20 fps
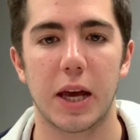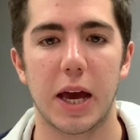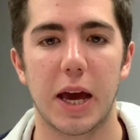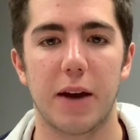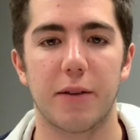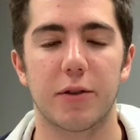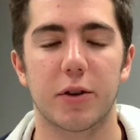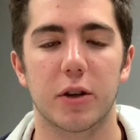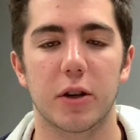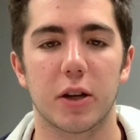
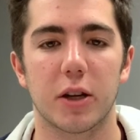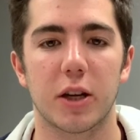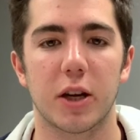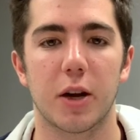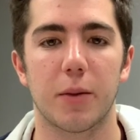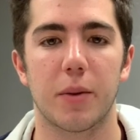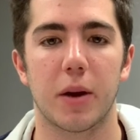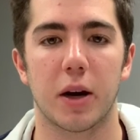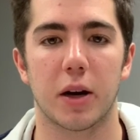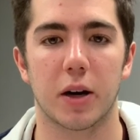After looking
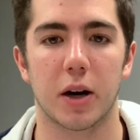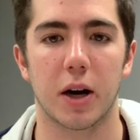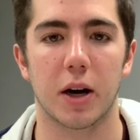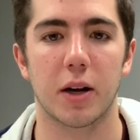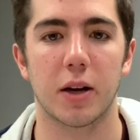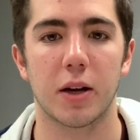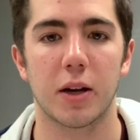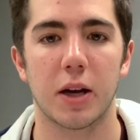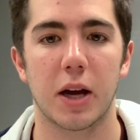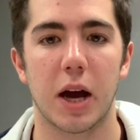up Hera,
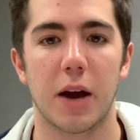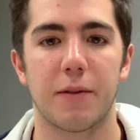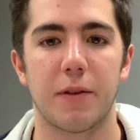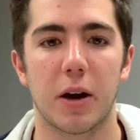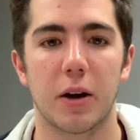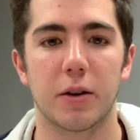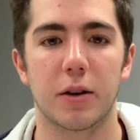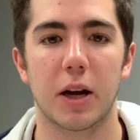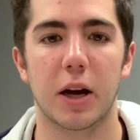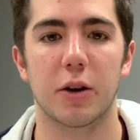I
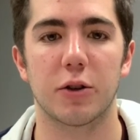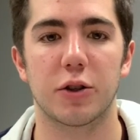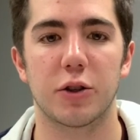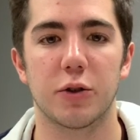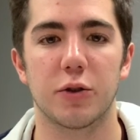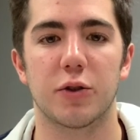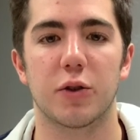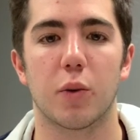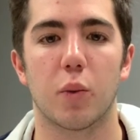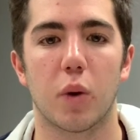found out she
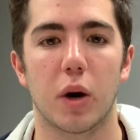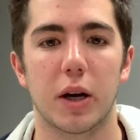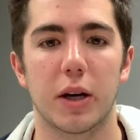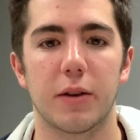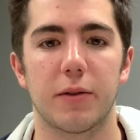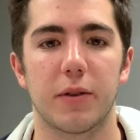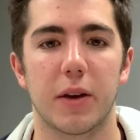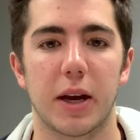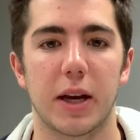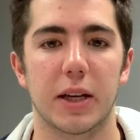was the
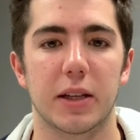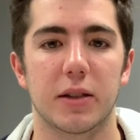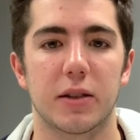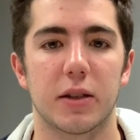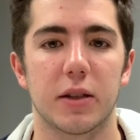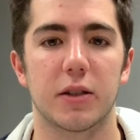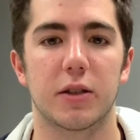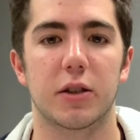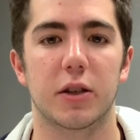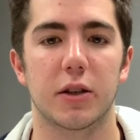wife and
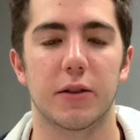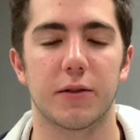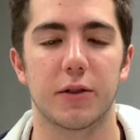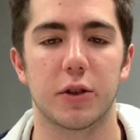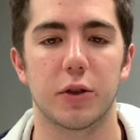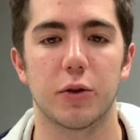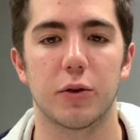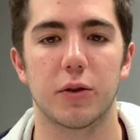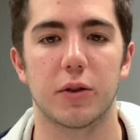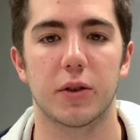sister of
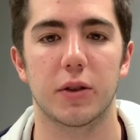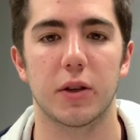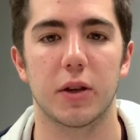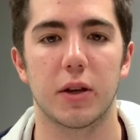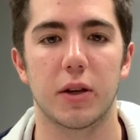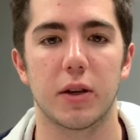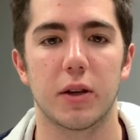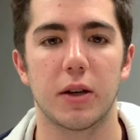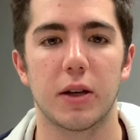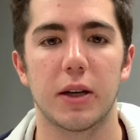Zeus,
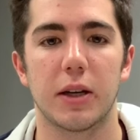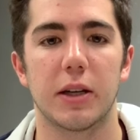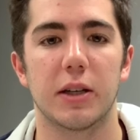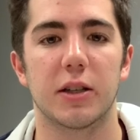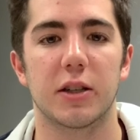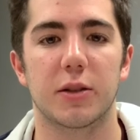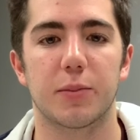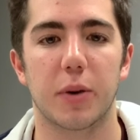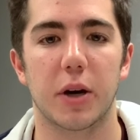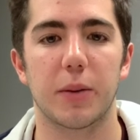and
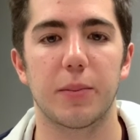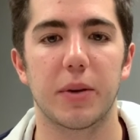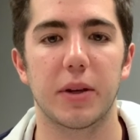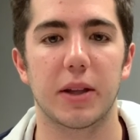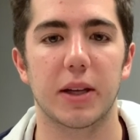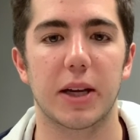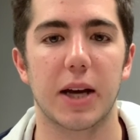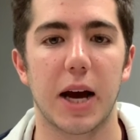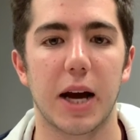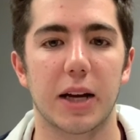despite being
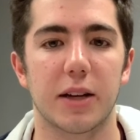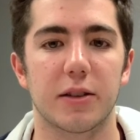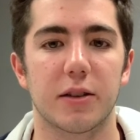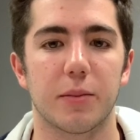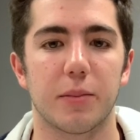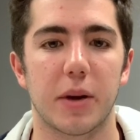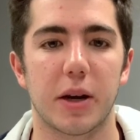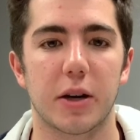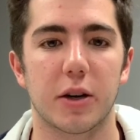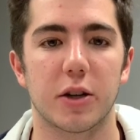the goddess
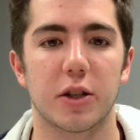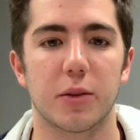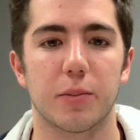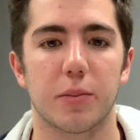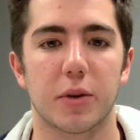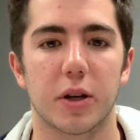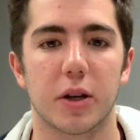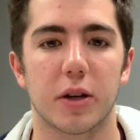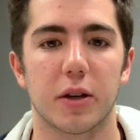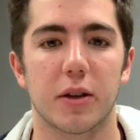of marriage and
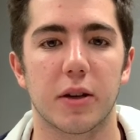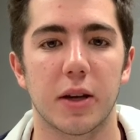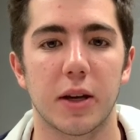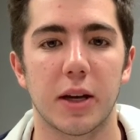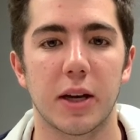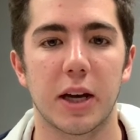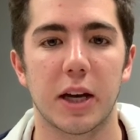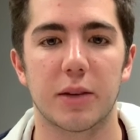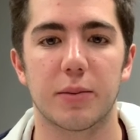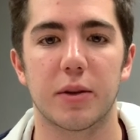birth,
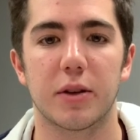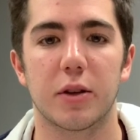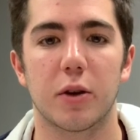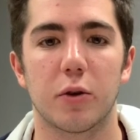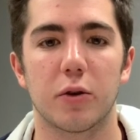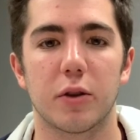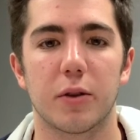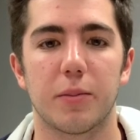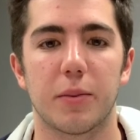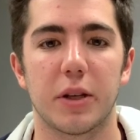has been
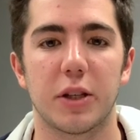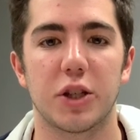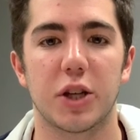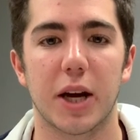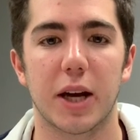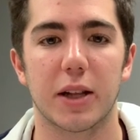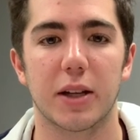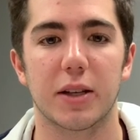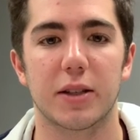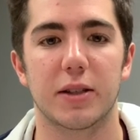known to be
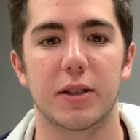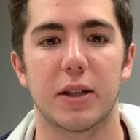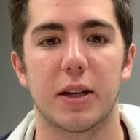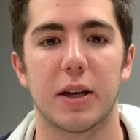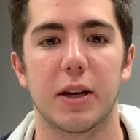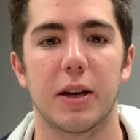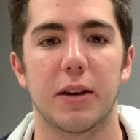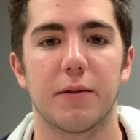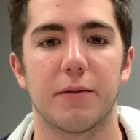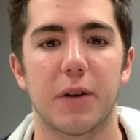jealous
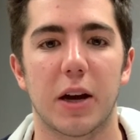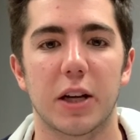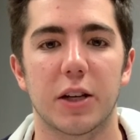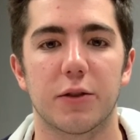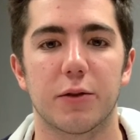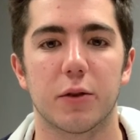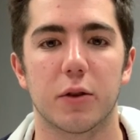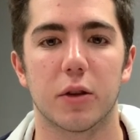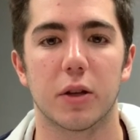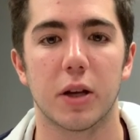and
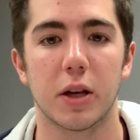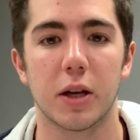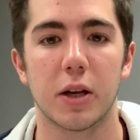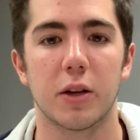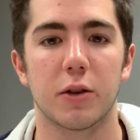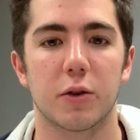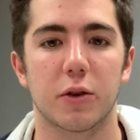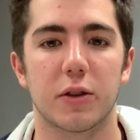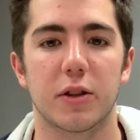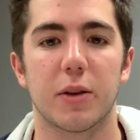vengeful
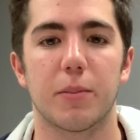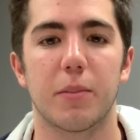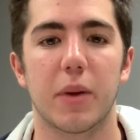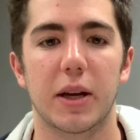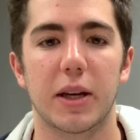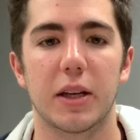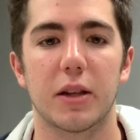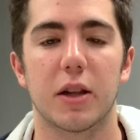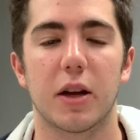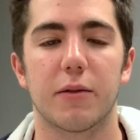towards the
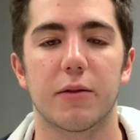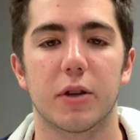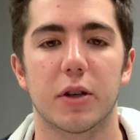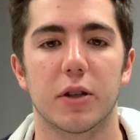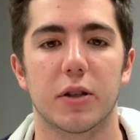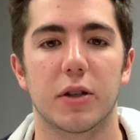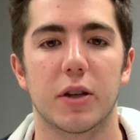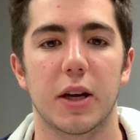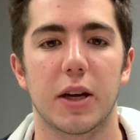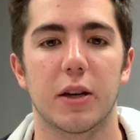many
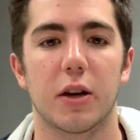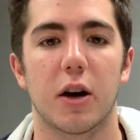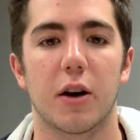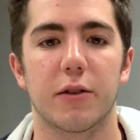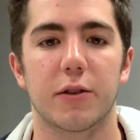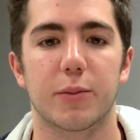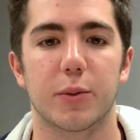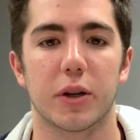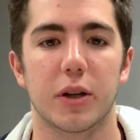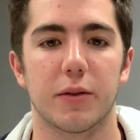lovers and
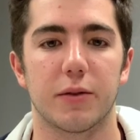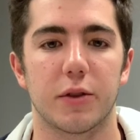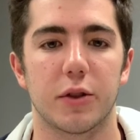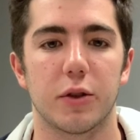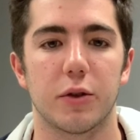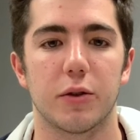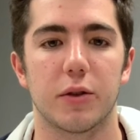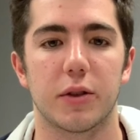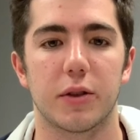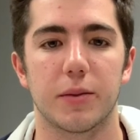offspring of
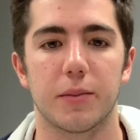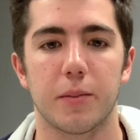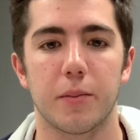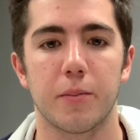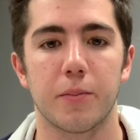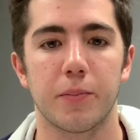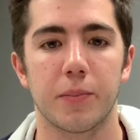Zeus.